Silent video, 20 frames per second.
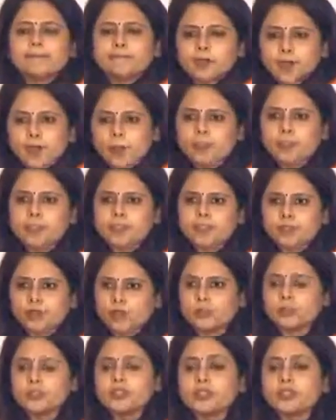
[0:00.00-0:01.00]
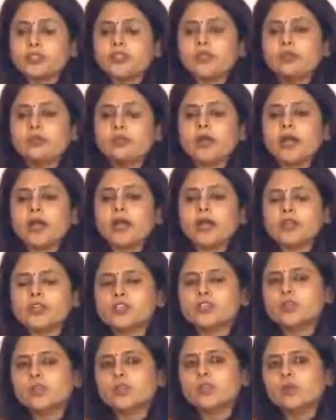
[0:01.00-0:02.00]
complex conversation. You
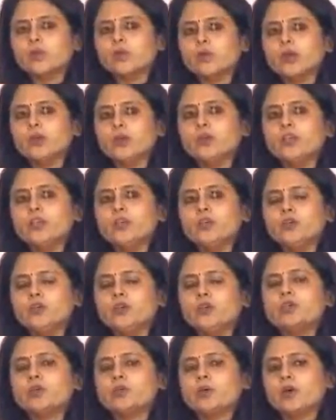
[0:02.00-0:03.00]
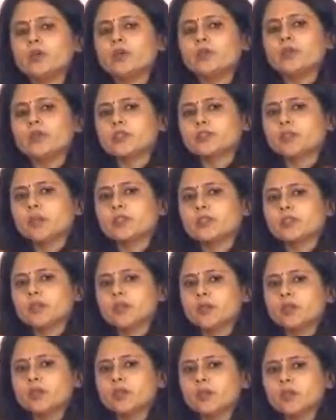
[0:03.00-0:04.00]
actually owe a huge amount of
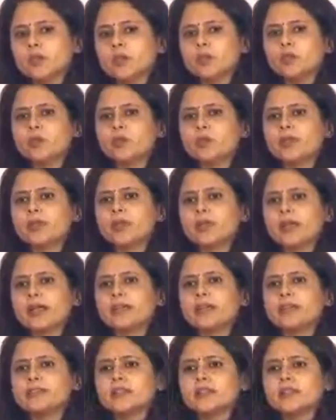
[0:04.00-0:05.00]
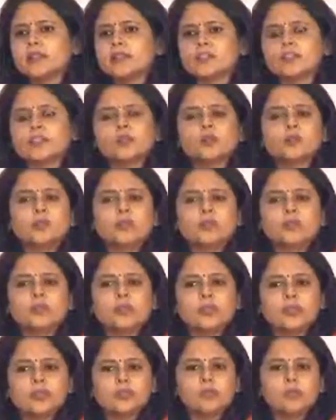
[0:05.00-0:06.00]
responsibility, where the clients are trusting with
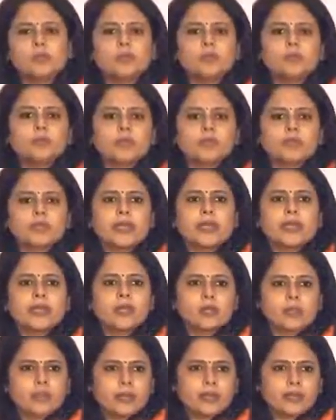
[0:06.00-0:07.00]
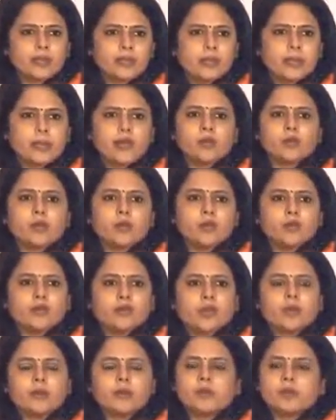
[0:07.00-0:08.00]
you with the most intimate, and a lot of
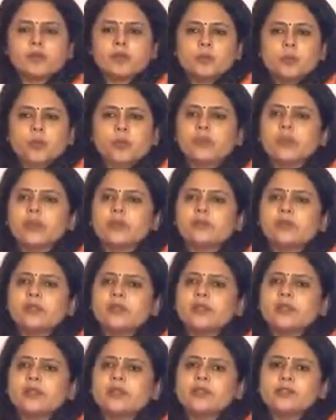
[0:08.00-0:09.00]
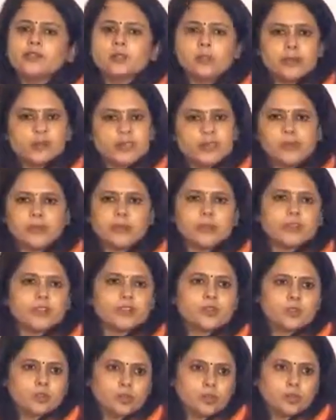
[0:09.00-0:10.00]
times with what they have created over
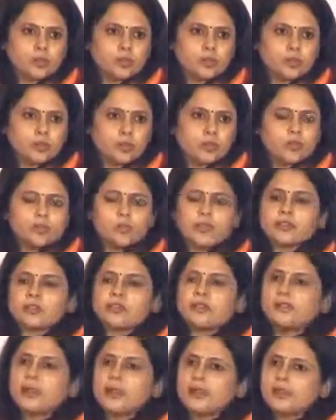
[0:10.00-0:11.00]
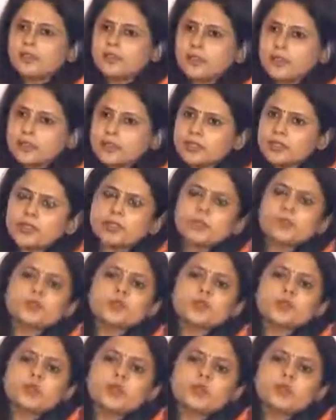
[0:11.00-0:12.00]
generations to you. That's a very, very serious
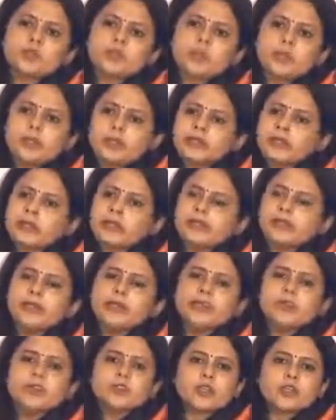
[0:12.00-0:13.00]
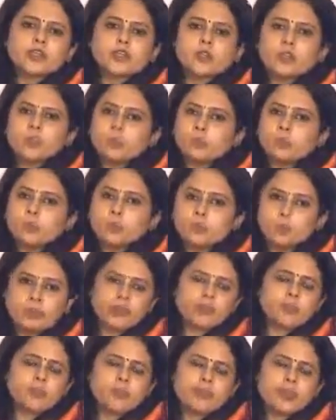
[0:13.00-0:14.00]
responsibility that you need to be
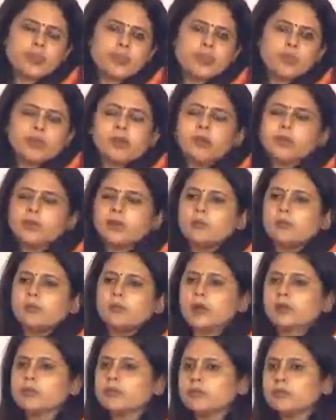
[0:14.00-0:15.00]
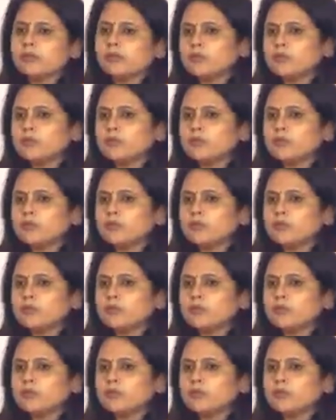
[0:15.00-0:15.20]
prepared for that. But